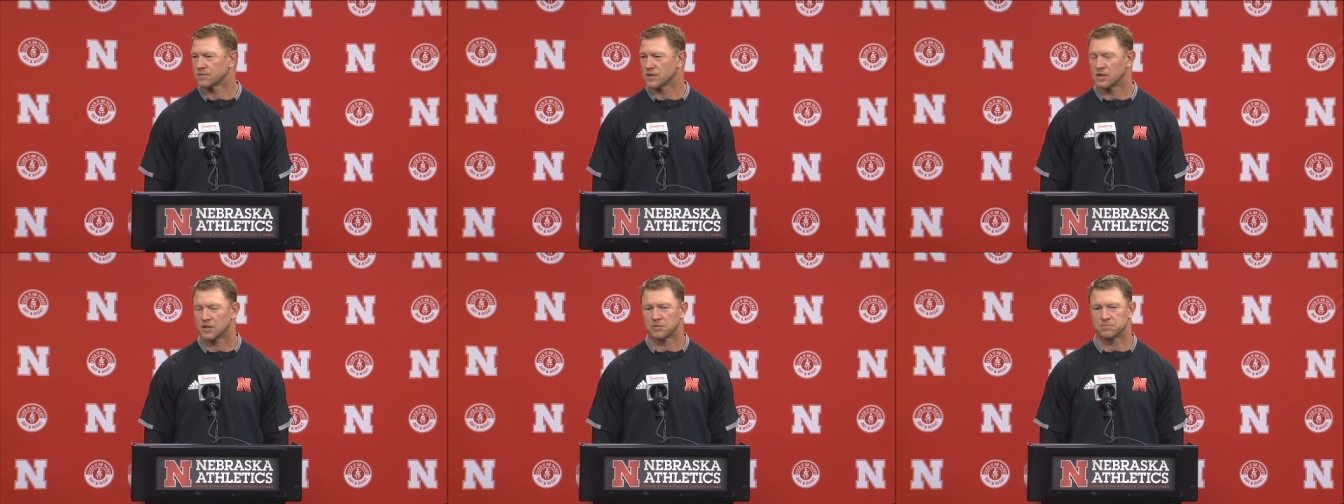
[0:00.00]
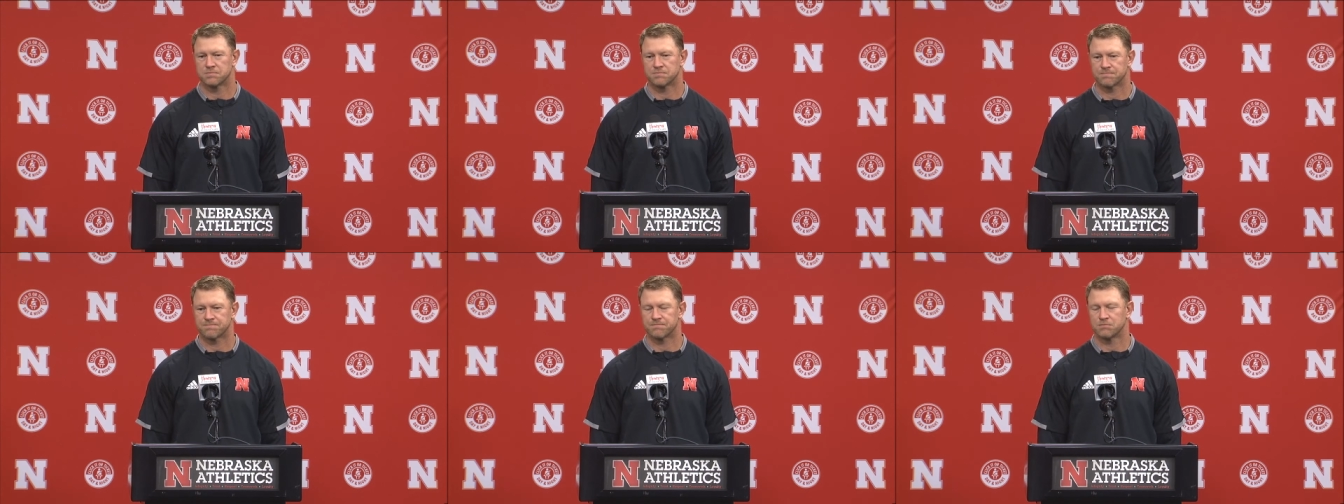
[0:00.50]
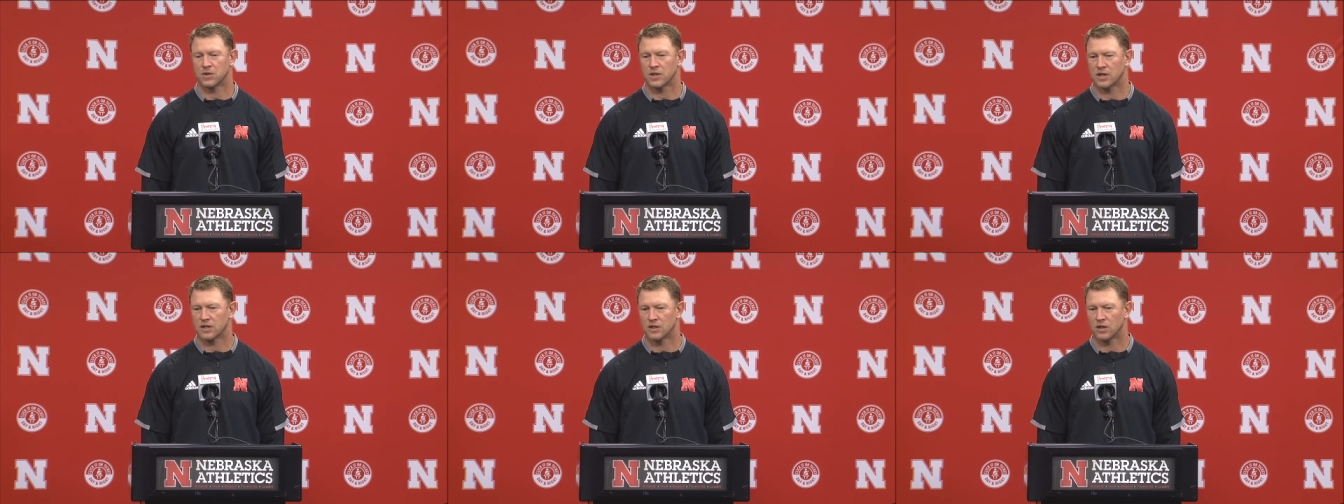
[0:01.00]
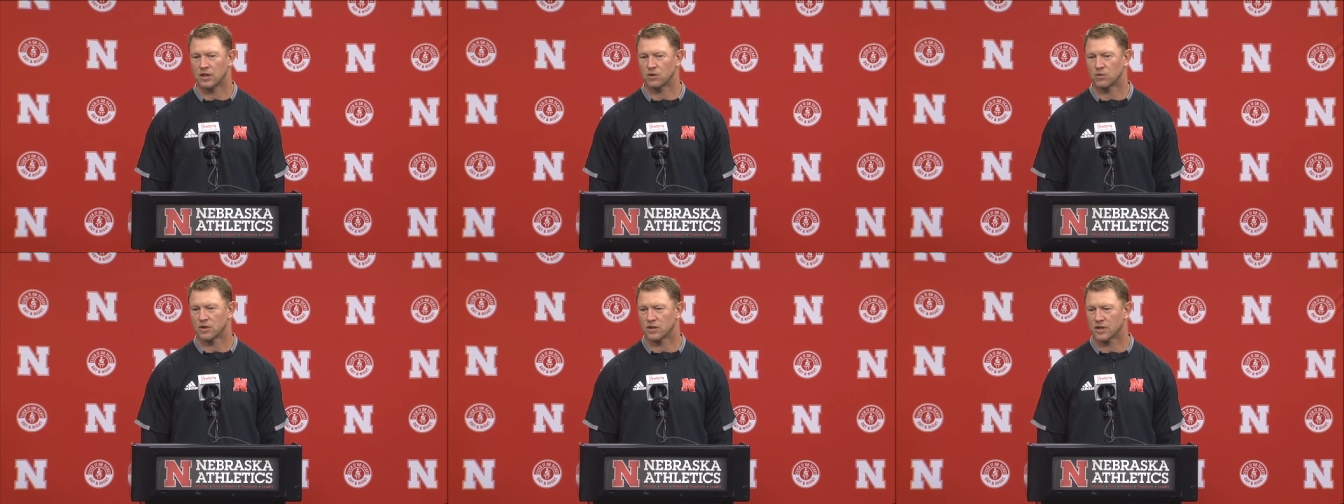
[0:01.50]
Um, but, I, you know, I don't
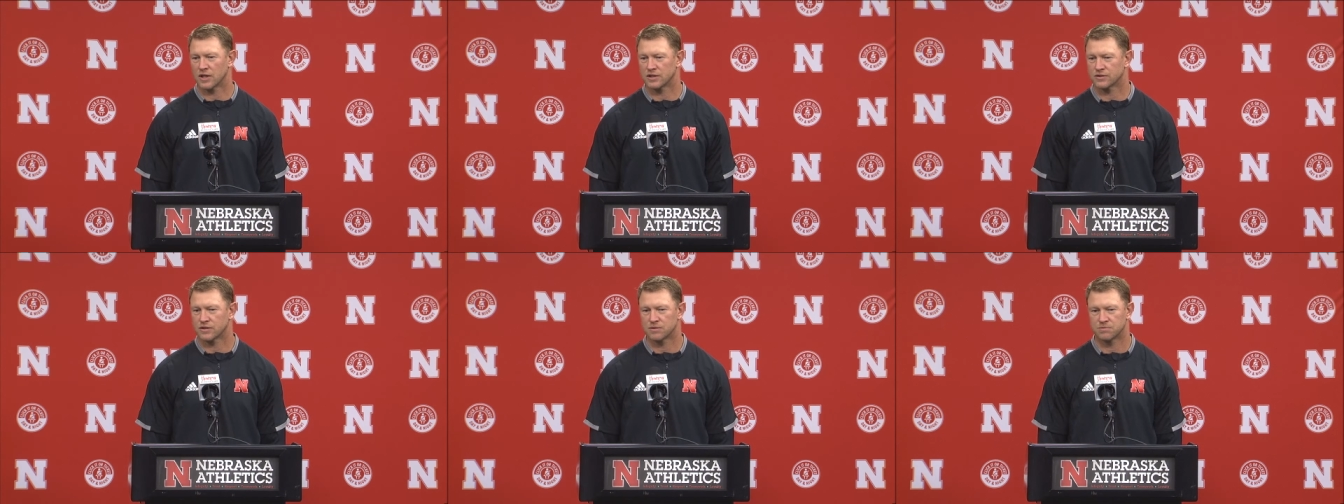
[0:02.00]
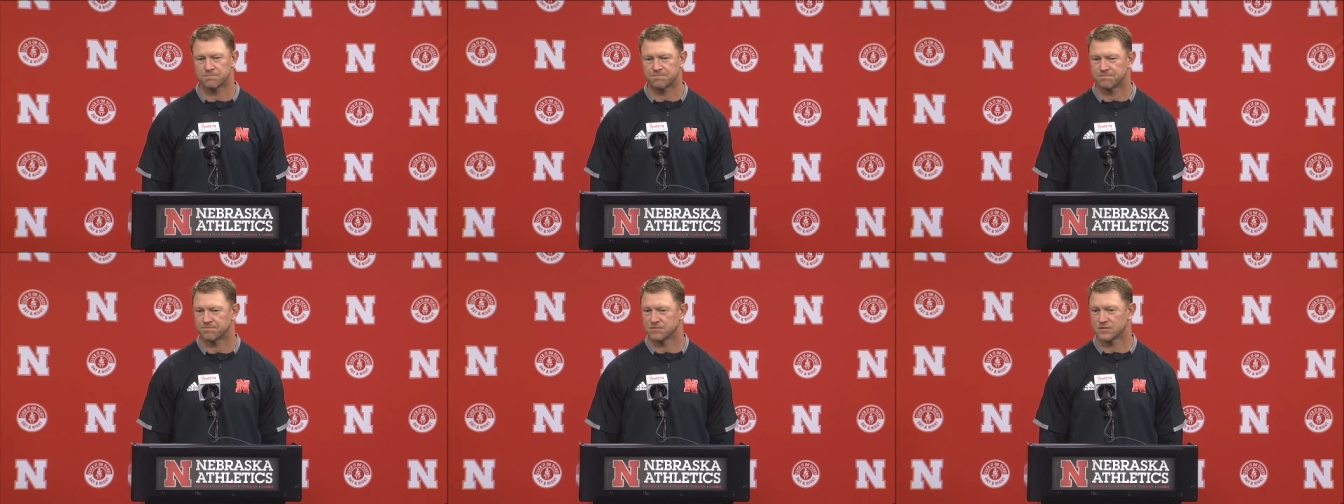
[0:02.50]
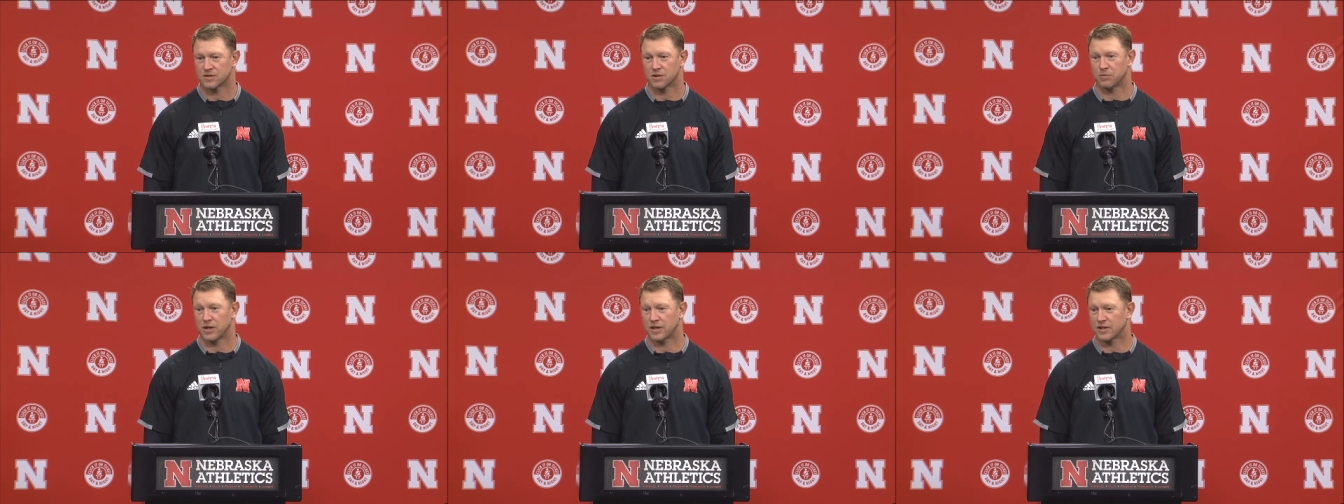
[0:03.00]
want our guys to to back